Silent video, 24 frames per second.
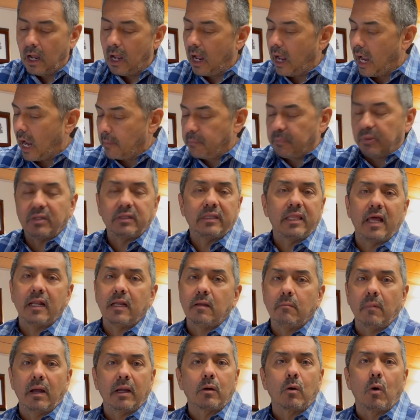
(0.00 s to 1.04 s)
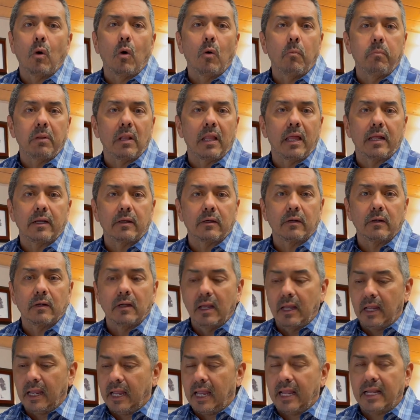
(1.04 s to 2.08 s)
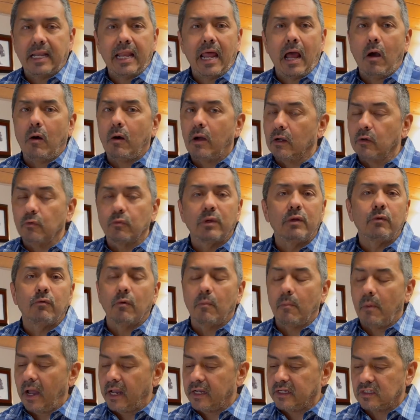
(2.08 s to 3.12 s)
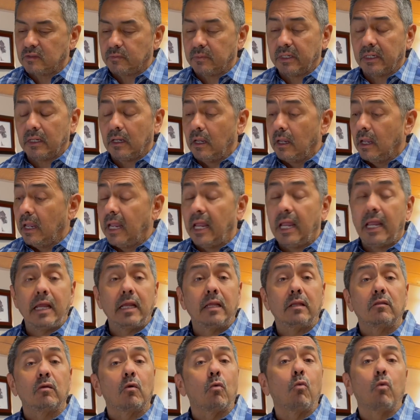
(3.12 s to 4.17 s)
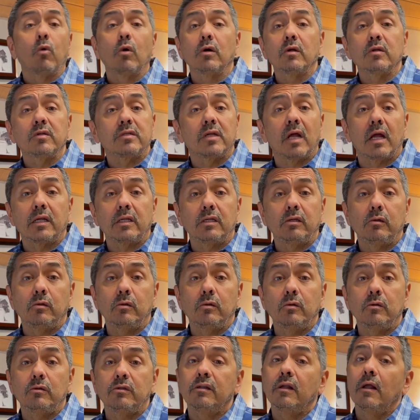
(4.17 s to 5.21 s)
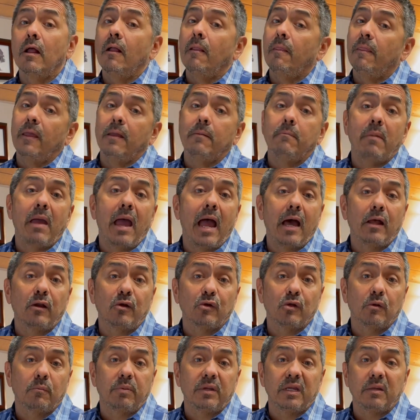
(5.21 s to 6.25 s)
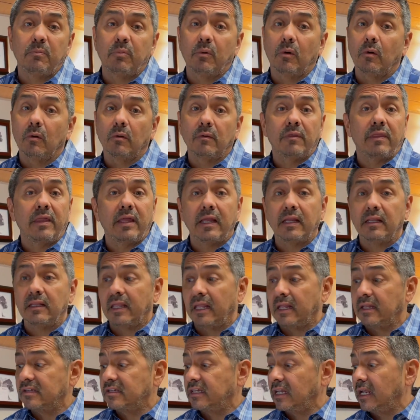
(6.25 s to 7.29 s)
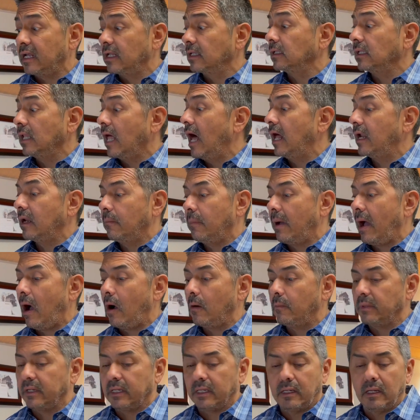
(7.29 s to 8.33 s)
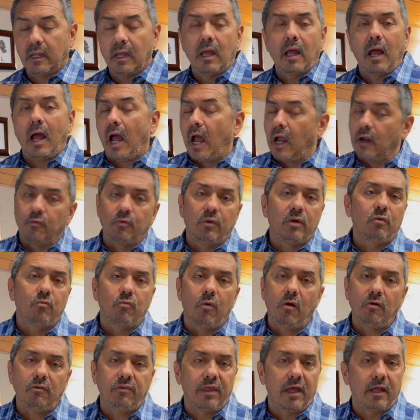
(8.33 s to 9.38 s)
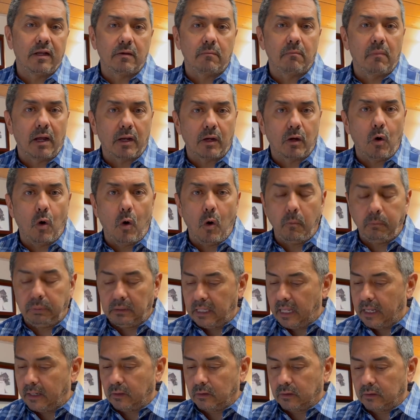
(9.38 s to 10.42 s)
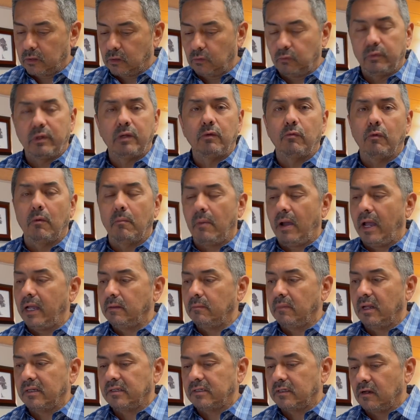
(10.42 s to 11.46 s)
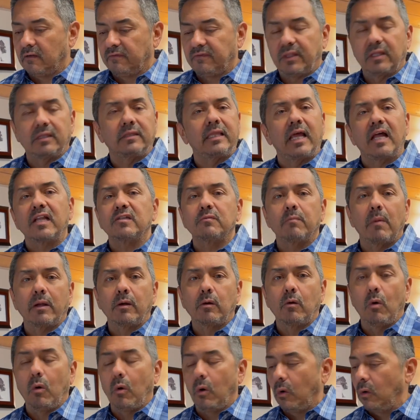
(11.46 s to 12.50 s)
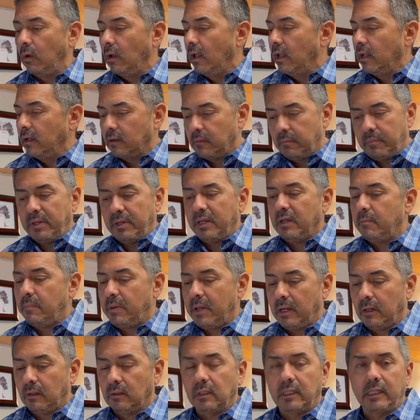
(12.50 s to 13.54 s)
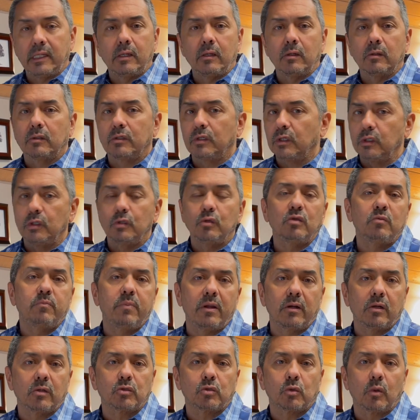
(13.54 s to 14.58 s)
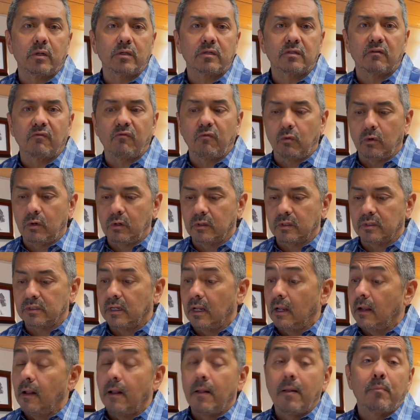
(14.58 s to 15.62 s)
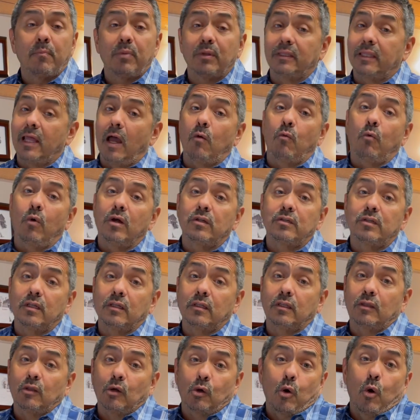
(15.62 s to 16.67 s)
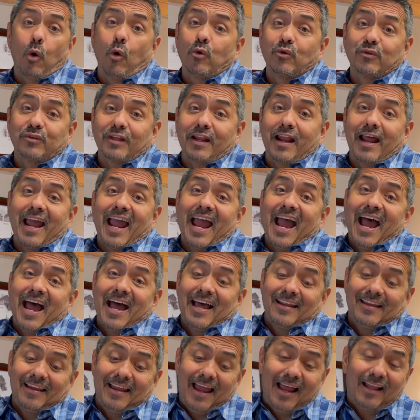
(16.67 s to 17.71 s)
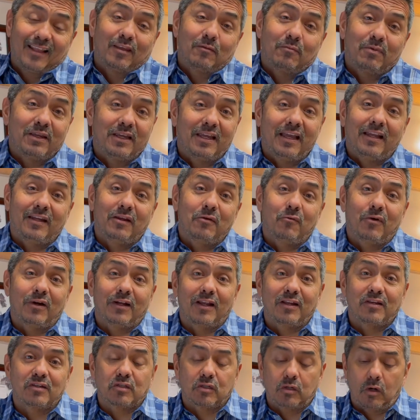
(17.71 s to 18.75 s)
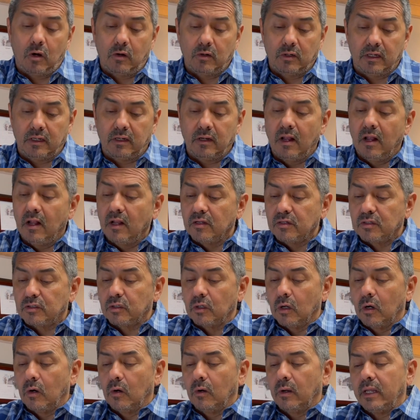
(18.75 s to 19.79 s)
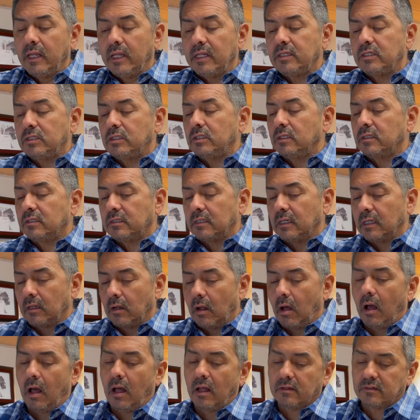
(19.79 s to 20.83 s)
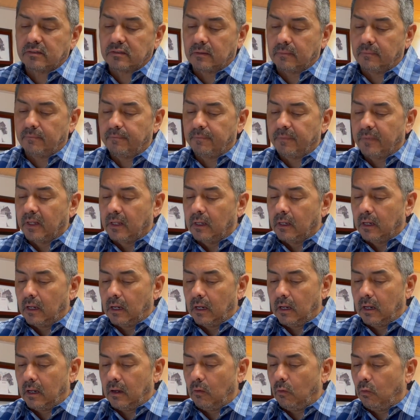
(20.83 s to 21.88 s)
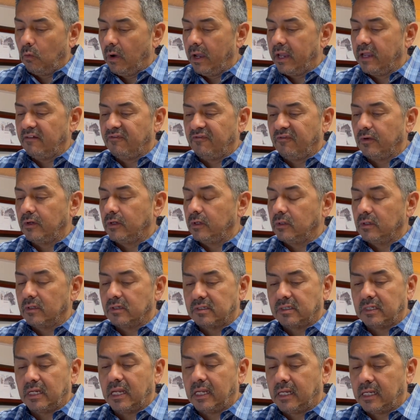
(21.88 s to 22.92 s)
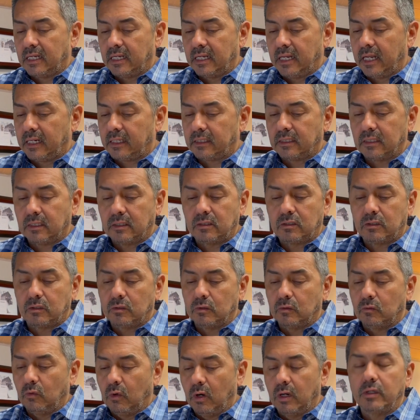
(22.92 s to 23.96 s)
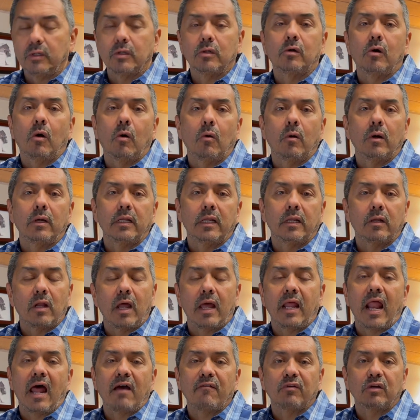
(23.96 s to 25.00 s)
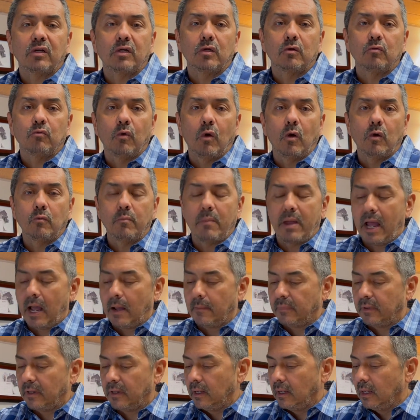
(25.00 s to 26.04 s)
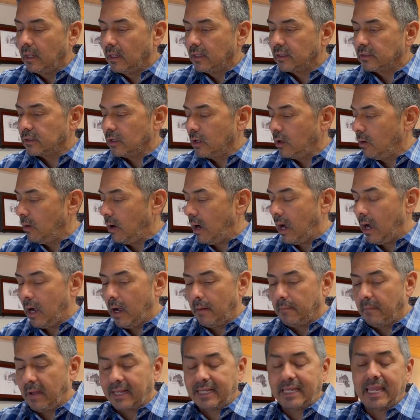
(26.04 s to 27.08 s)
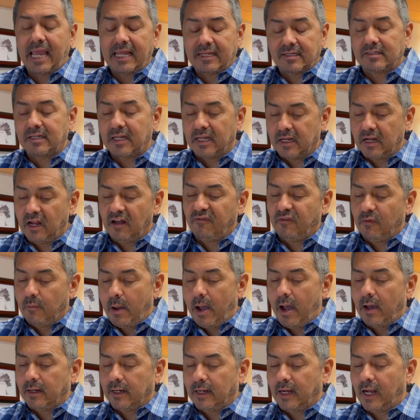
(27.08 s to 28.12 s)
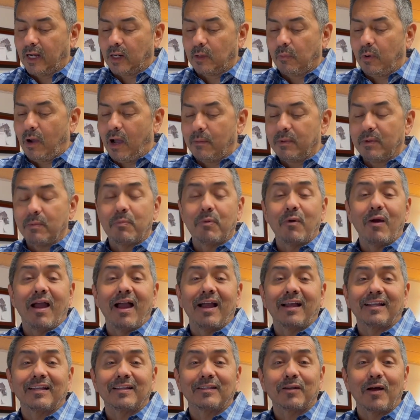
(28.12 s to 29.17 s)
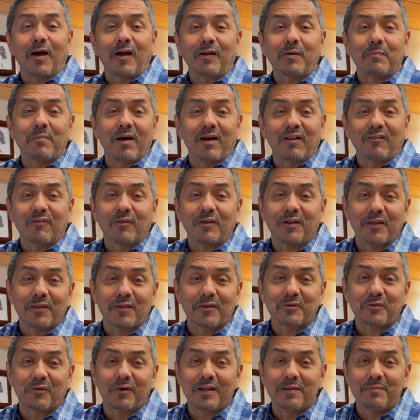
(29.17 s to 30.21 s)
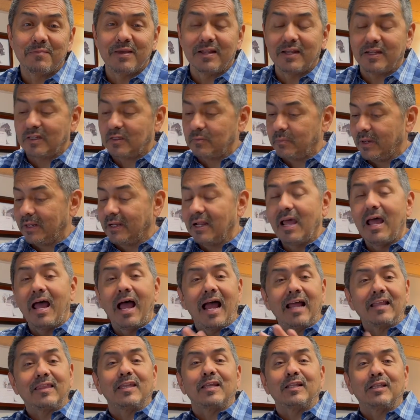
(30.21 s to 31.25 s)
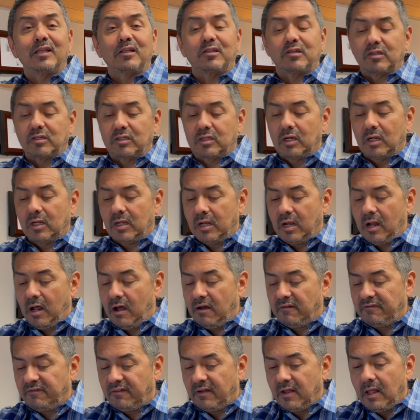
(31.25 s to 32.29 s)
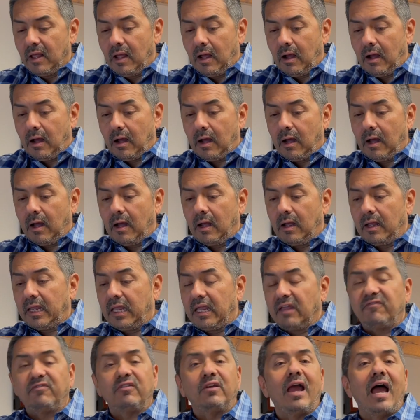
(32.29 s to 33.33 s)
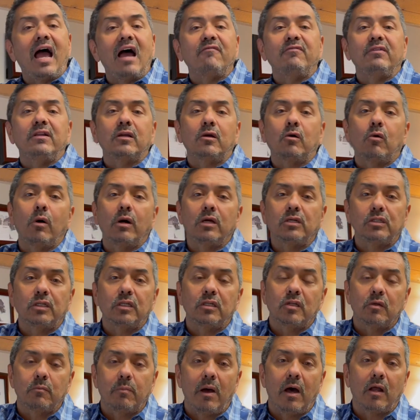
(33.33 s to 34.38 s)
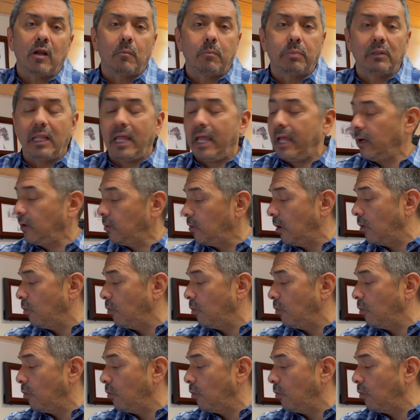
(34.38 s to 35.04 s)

I put that in my goal planner, and now it reminds me, hey, the words I use, they matter to people. They say a lot about me. I rewrote that in my goal planner to remind myself that that's my goal. Be a better leader, to use better choice of words. But that wasn't the goals that I had at the beginning when I started. So it's just an awesome way for you to stay connected to where you're going and have a good roadmap. So I can't say enough about it. I could probably brag and talk about it for another 20 minutes, but I think this is good enough. If you have any questions about a planner or